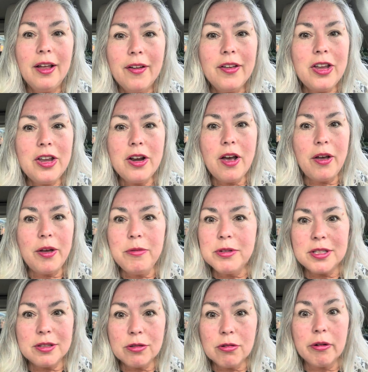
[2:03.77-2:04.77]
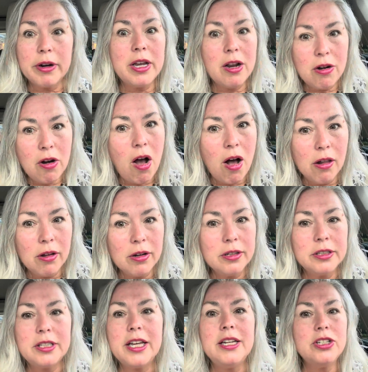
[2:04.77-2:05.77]
You know, it was
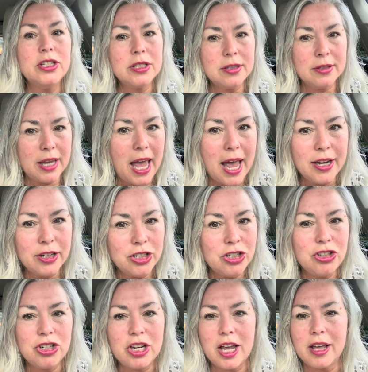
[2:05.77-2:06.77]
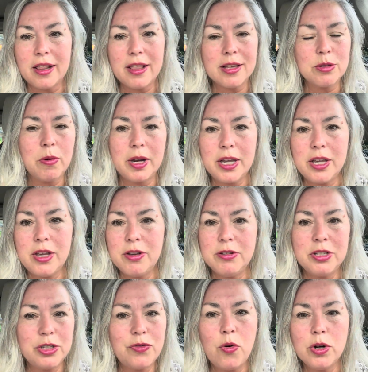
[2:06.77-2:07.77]
$300. He just cashed his check. That's what he
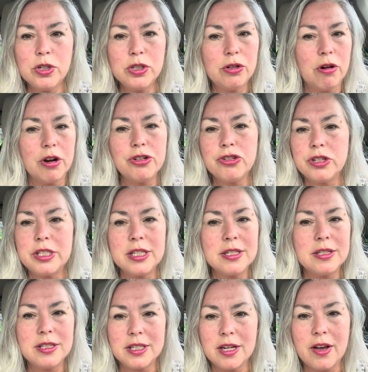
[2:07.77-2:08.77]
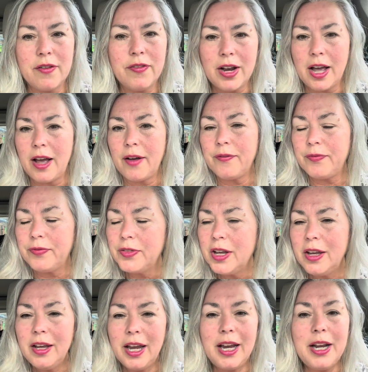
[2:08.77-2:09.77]
uses for his groceries and stuff. And
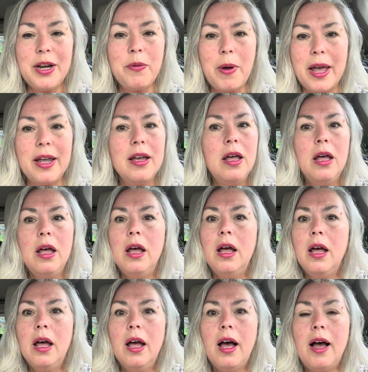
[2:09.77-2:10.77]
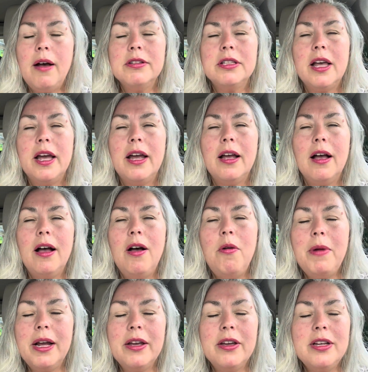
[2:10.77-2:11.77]
anyway, I was like, oh
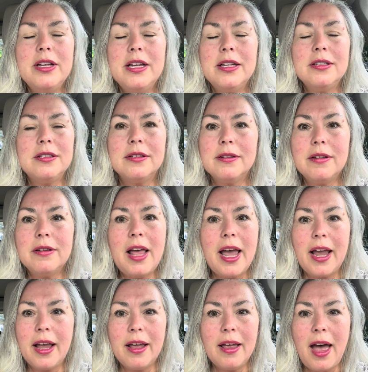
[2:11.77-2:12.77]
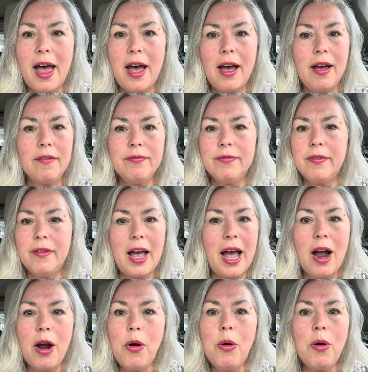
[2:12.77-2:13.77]
my goodness, like,
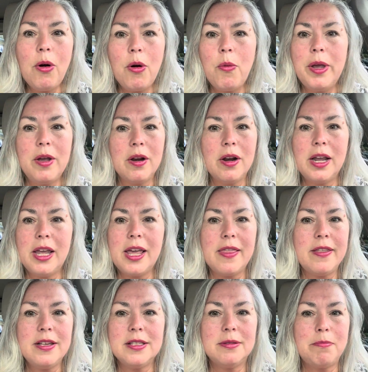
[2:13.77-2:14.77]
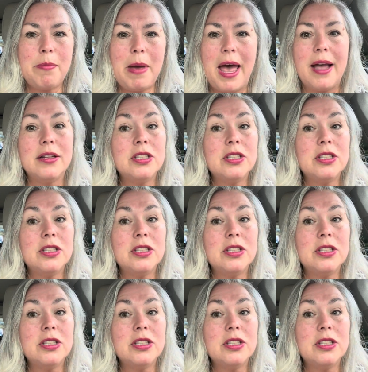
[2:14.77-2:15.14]
how are we going to get this back?